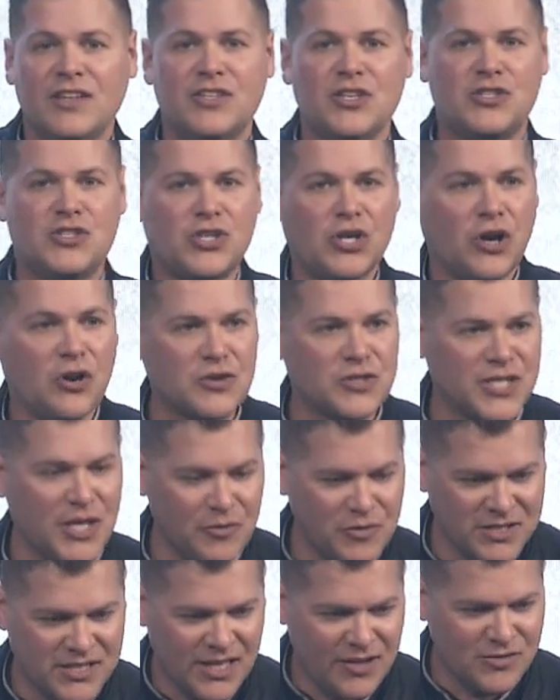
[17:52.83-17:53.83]
the church. It
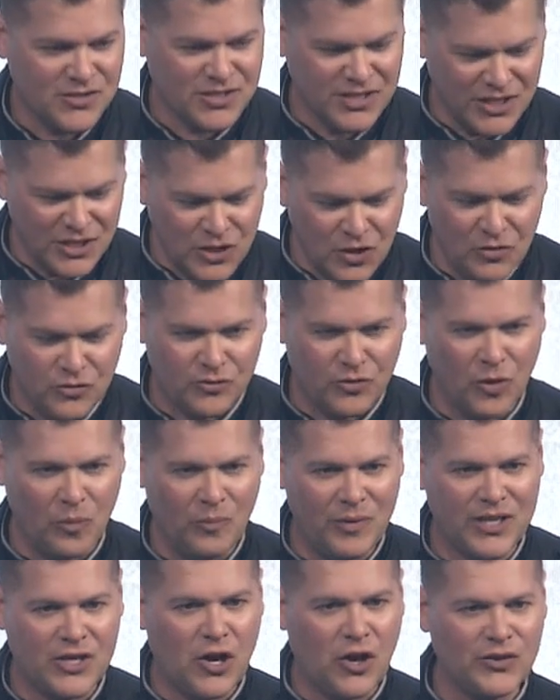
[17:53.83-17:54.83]
was the youth group.
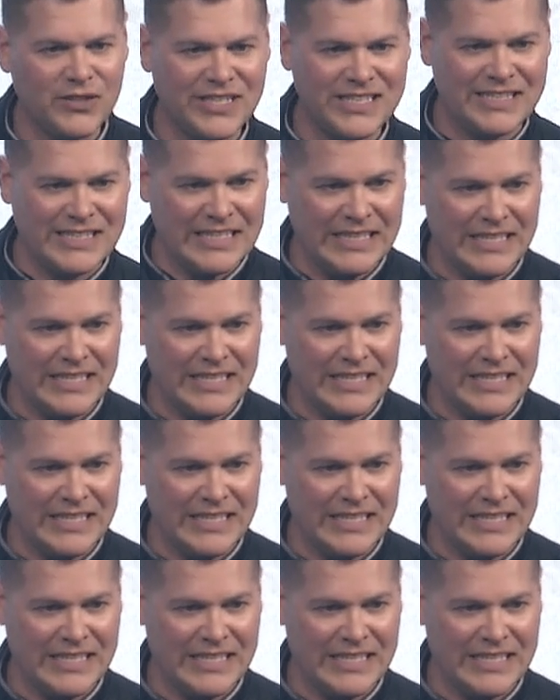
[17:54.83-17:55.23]
We called it the